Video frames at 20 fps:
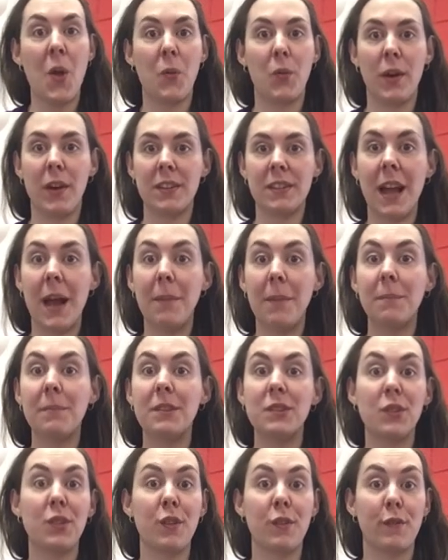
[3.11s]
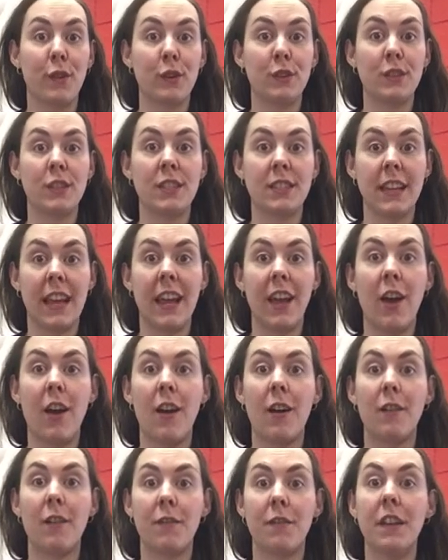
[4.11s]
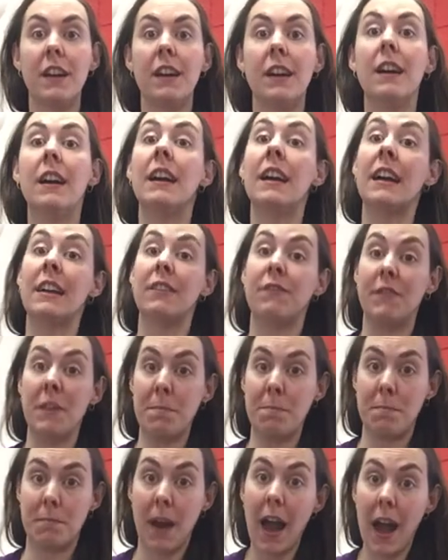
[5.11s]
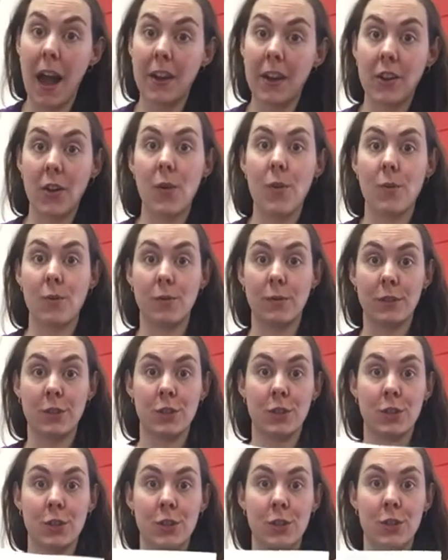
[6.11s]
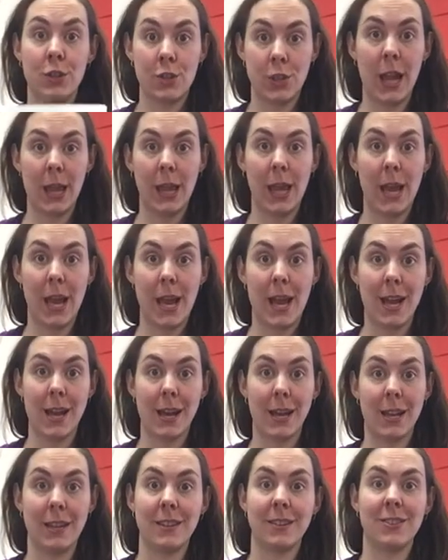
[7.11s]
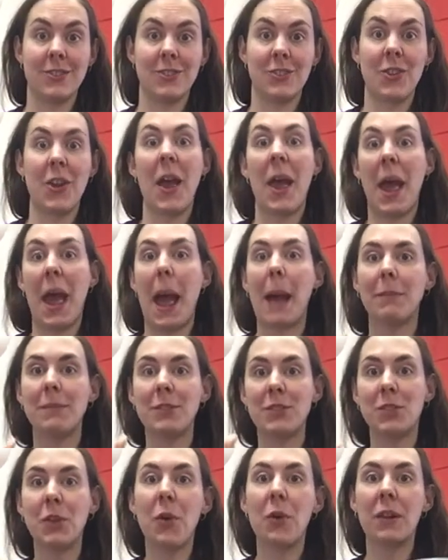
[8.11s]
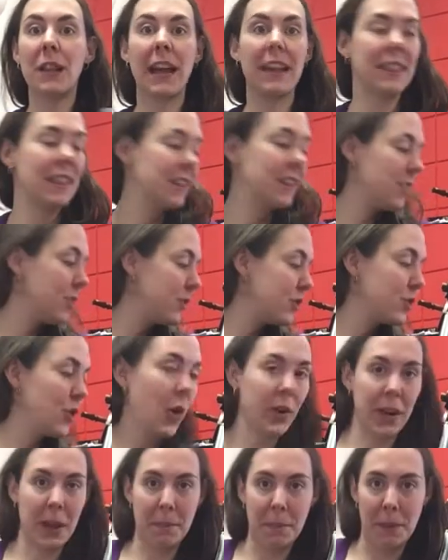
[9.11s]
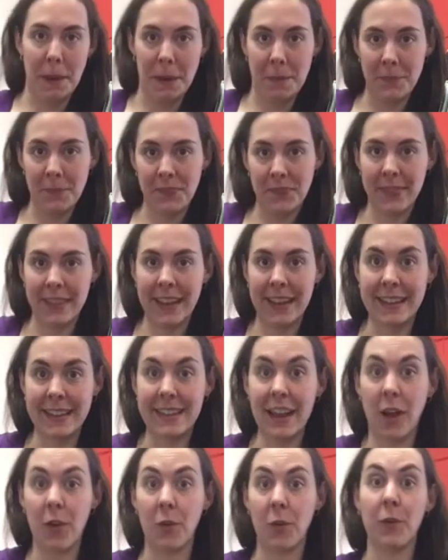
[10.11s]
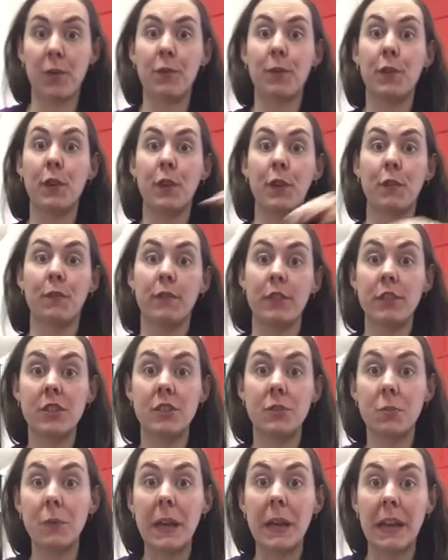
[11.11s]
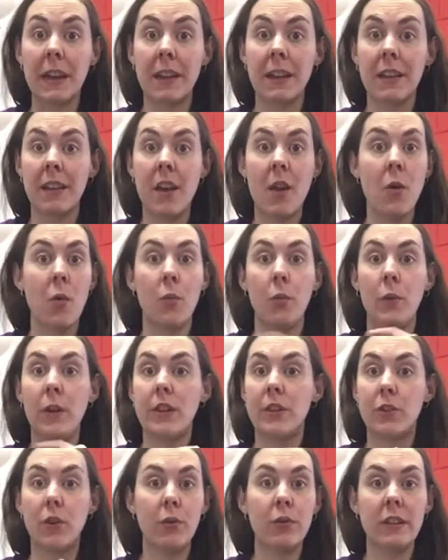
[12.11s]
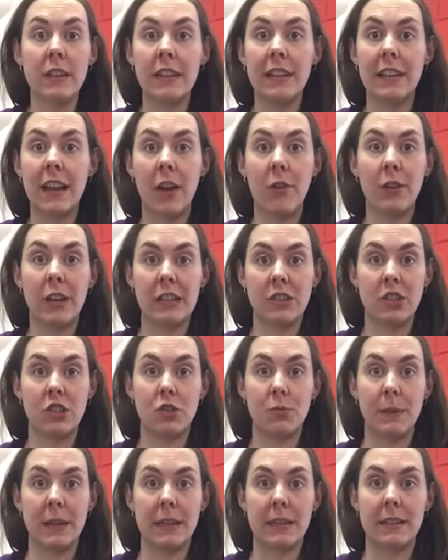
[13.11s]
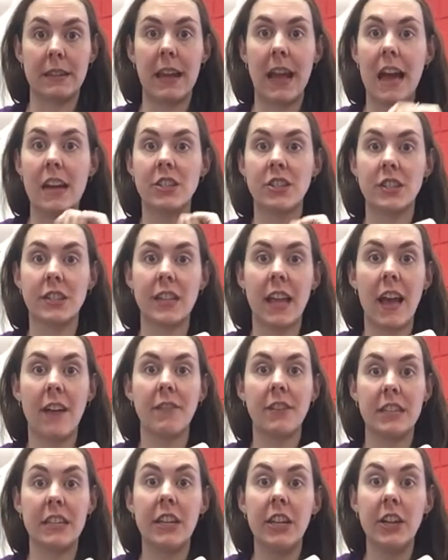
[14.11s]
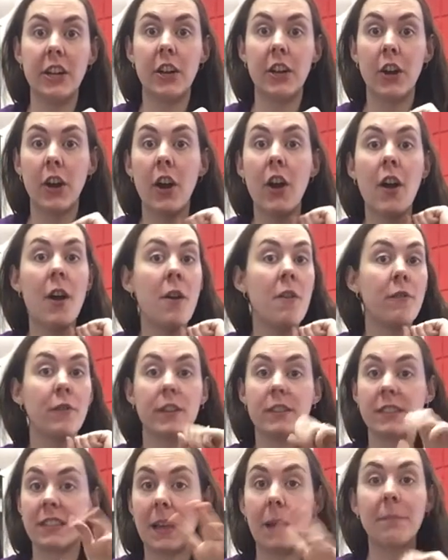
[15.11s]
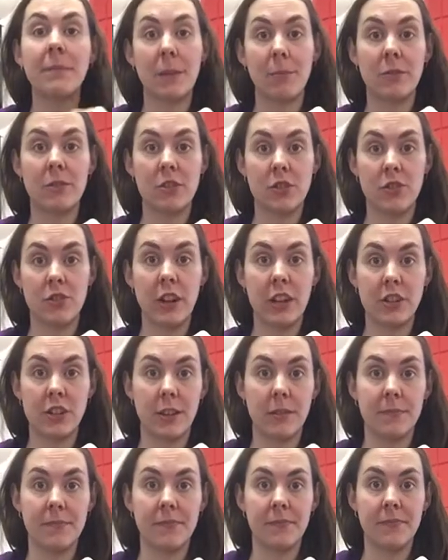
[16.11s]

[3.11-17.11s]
Welcome to the first day of the Vibrato Challenge. I'm so glad that you're joining me. Now, for the first week, we don't need our instrument. I just have it here for some demonstration.